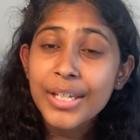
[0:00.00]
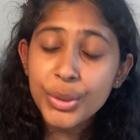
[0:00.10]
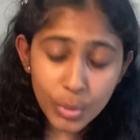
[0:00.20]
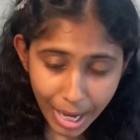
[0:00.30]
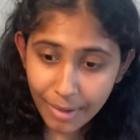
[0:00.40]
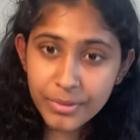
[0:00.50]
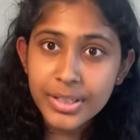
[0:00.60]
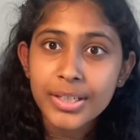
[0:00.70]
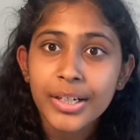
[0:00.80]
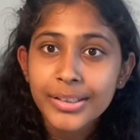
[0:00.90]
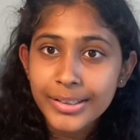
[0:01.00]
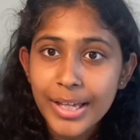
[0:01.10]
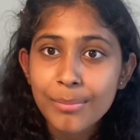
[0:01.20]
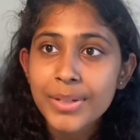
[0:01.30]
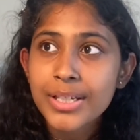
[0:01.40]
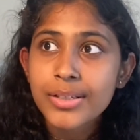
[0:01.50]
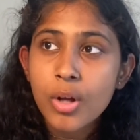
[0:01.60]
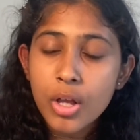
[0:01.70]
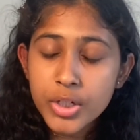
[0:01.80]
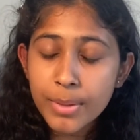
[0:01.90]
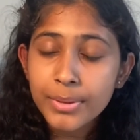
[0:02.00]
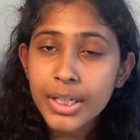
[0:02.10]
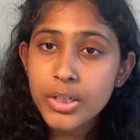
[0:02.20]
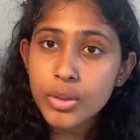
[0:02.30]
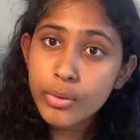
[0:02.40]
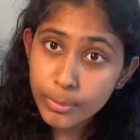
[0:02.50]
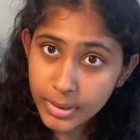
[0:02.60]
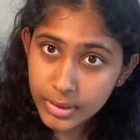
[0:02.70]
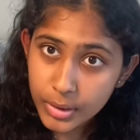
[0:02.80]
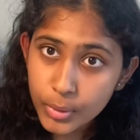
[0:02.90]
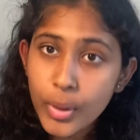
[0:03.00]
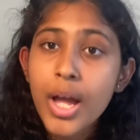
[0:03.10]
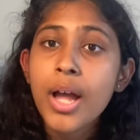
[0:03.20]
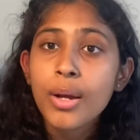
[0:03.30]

you have to start then, because college applications will be due